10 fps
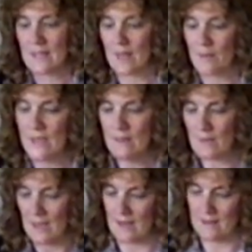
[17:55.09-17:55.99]
Now,
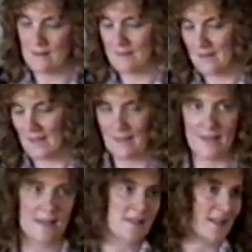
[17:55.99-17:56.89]
meanwhile, in
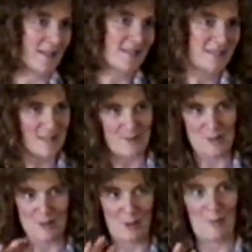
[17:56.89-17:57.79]
London, there
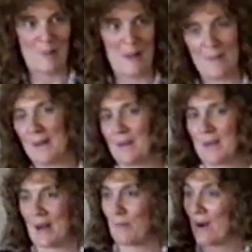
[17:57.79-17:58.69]
was a group of people
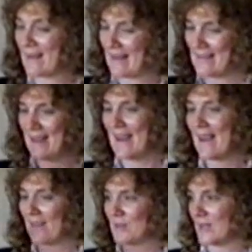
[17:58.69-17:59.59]
out there working
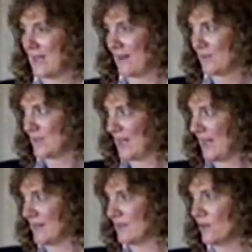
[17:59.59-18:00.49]
day after day after
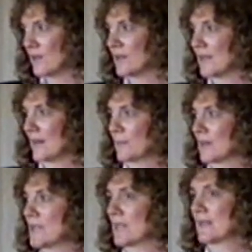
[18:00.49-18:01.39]
day, locally,
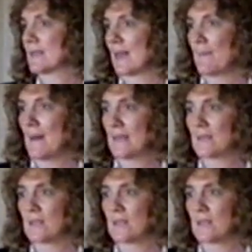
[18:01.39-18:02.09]
preaching the same